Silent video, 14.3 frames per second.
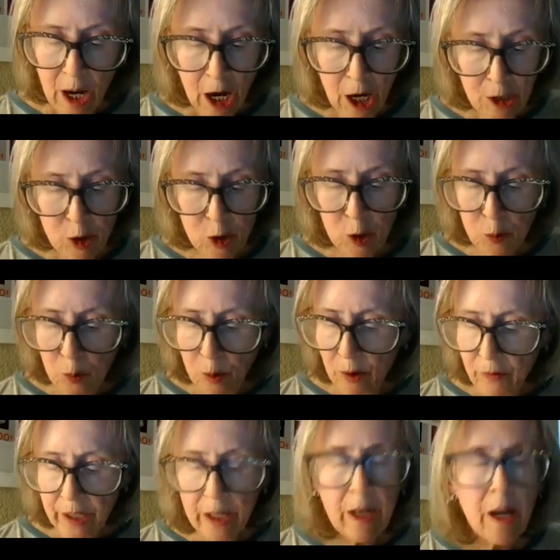
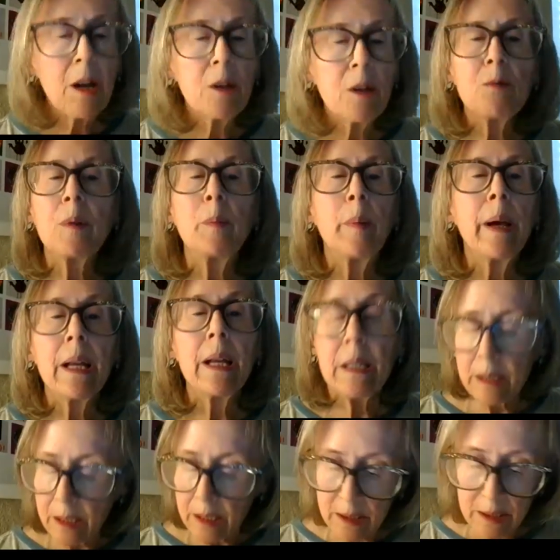unswerving,
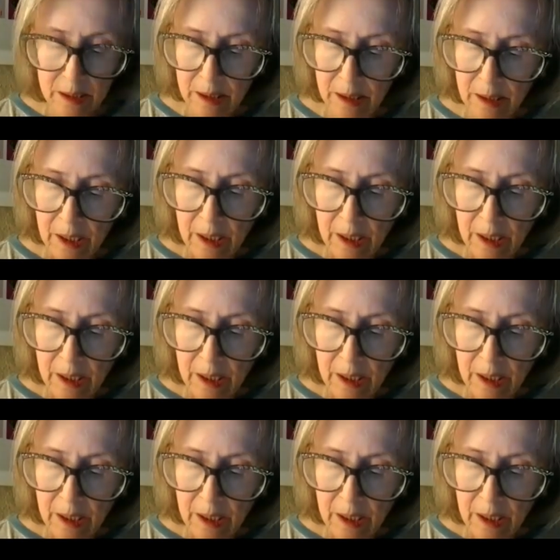unrepentant,